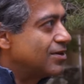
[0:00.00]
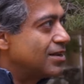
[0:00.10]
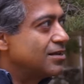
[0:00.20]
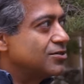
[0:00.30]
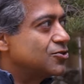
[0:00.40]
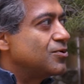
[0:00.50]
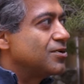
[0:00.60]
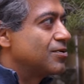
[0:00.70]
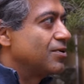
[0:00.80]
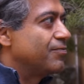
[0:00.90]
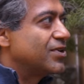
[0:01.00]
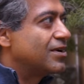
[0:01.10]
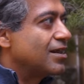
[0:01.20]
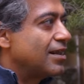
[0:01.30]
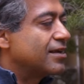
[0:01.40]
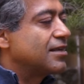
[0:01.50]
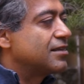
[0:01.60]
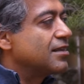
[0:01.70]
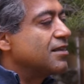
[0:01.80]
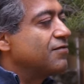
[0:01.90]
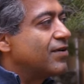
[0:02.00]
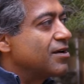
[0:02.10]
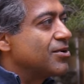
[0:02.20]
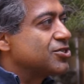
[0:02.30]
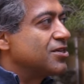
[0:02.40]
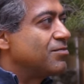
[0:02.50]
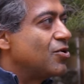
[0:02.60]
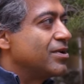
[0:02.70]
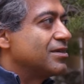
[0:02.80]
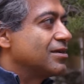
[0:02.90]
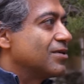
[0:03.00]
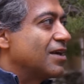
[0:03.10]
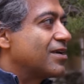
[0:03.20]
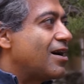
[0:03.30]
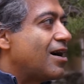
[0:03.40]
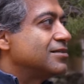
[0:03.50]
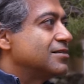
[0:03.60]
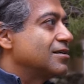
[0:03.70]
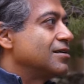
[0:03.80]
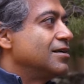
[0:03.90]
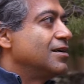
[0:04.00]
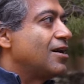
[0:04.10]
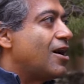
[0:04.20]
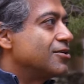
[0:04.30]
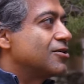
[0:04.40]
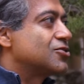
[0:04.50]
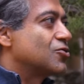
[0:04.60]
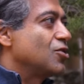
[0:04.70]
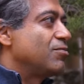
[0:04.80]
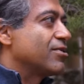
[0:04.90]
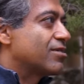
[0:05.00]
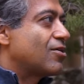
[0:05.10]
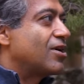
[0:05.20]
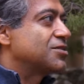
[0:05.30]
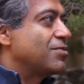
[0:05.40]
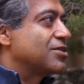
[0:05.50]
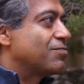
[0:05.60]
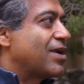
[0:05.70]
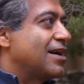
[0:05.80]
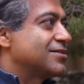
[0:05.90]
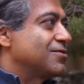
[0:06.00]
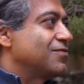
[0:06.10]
Look at any 2-year-old. They're not like that. They live very much in the moment. They don't have constant, uncontrollable thoughts about the past